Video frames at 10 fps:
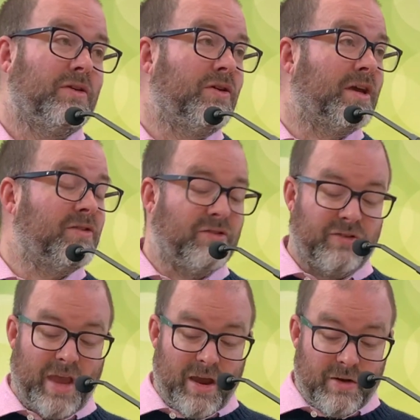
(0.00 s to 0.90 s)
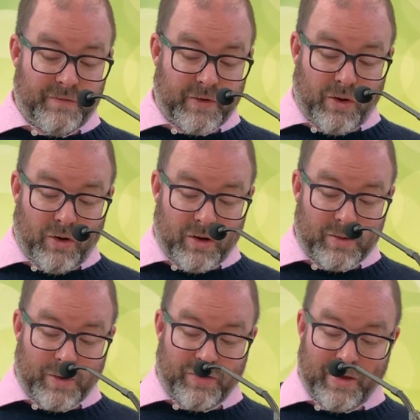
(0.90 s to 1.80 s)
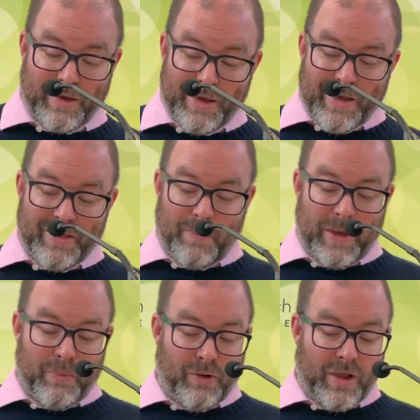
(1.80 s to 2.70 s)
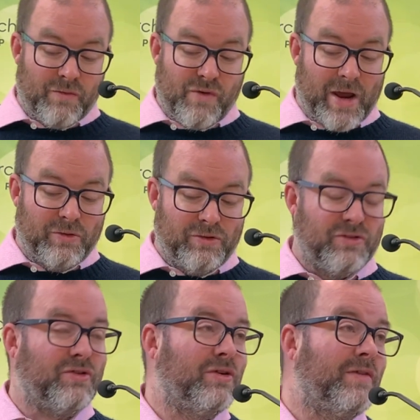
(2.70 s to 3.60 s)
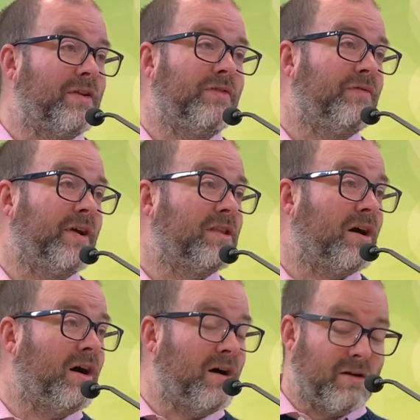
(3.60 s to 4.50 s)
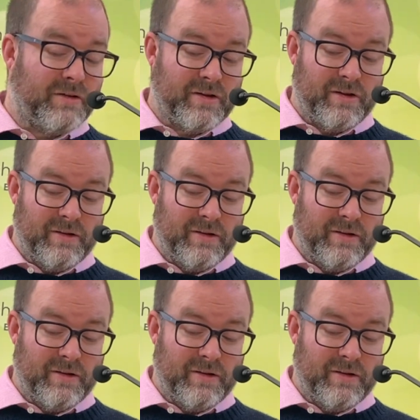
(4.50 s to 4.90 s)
You can serve God with the people around you, even if you find it hard.